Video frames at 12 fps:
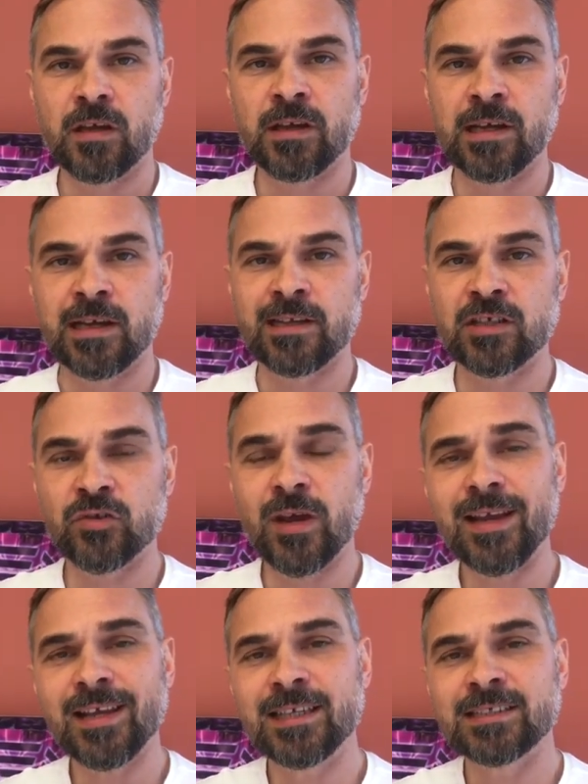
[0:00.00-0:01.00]
The
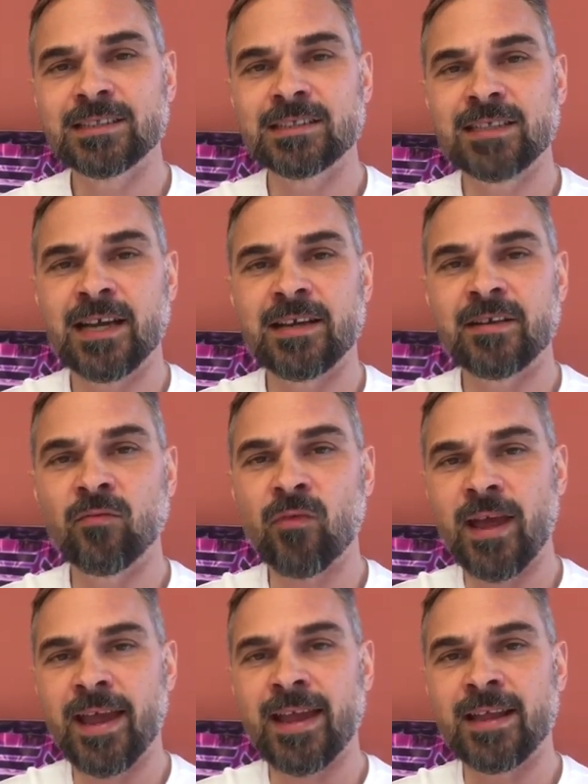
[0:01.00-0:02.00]
training is designed the
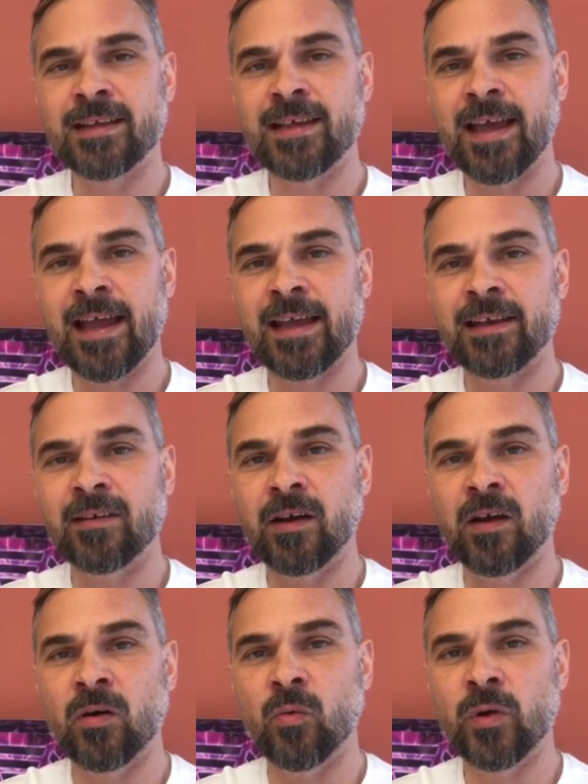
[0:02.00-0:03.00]
way that
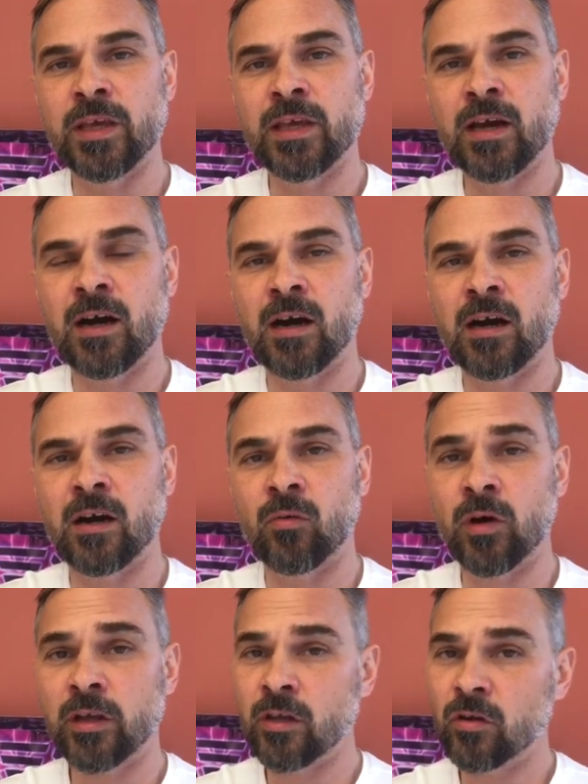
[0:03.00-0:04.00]
we are
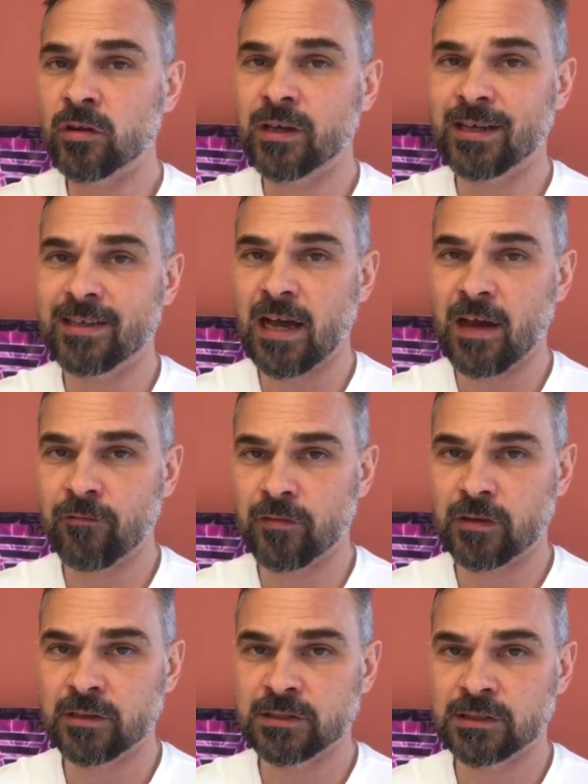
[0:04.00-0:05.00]
working on
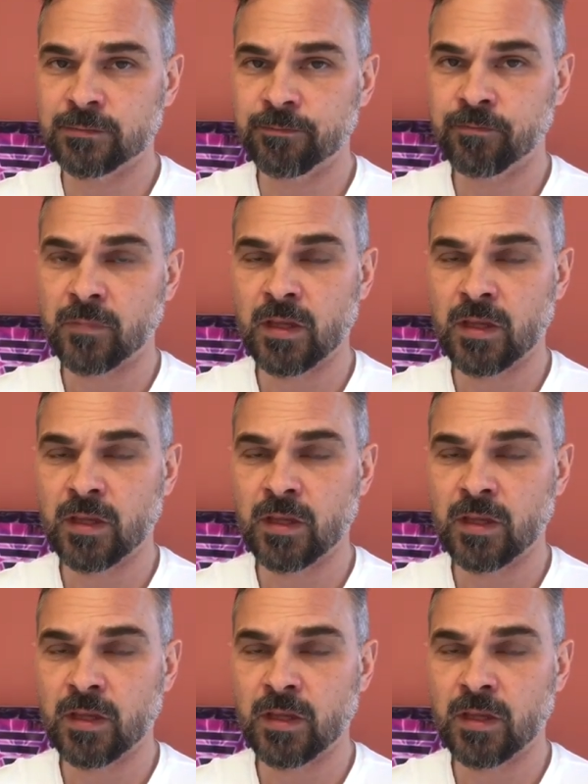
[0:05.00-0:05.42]
cadavers